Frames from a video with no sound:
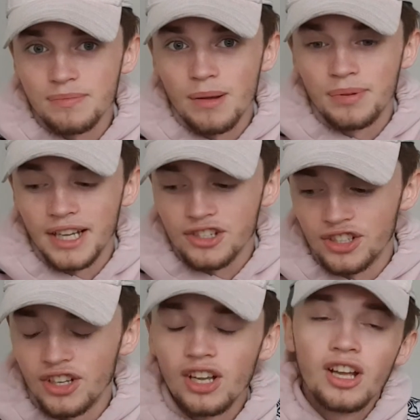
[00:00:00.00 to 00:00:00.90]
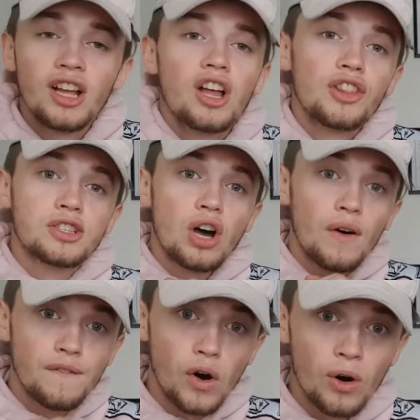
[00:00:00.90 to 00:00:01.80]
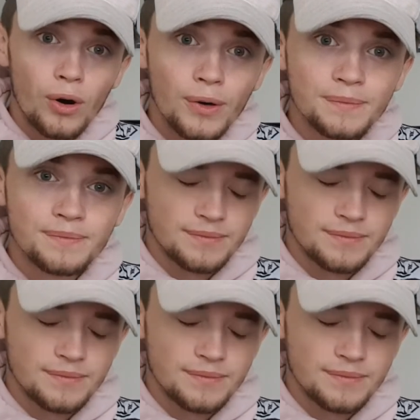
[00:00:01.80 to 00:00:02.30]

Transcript: my prediction. The top four.